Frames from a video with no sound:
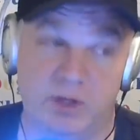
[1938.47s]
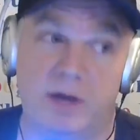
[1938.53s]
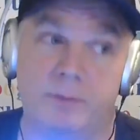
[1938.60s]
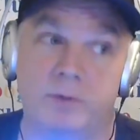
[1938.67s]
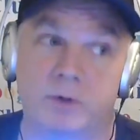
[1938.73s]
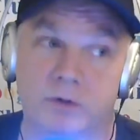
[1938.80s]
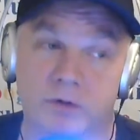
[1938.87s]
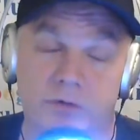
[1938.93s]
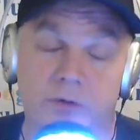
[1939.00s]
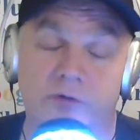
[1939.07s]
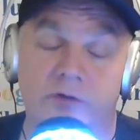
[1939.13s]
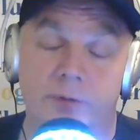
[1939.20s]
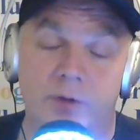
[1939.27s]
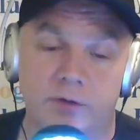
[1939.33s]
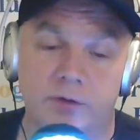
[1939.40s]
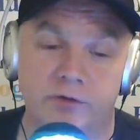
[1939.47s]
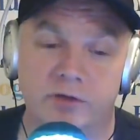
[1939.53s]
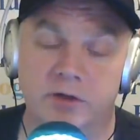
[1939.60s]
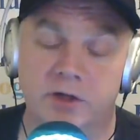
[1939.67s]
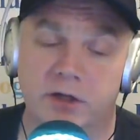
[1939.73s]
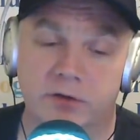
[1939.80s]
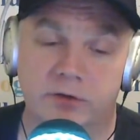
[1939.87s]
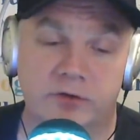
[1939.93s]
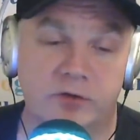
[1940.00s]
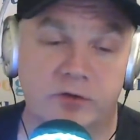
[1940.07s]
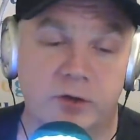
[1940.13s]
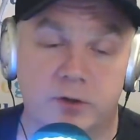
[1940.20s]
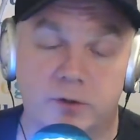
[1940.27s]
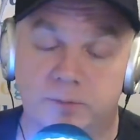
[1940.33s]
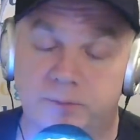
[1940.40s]
You can throw some of those in there.
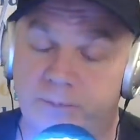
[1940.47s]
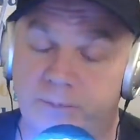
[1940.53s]
So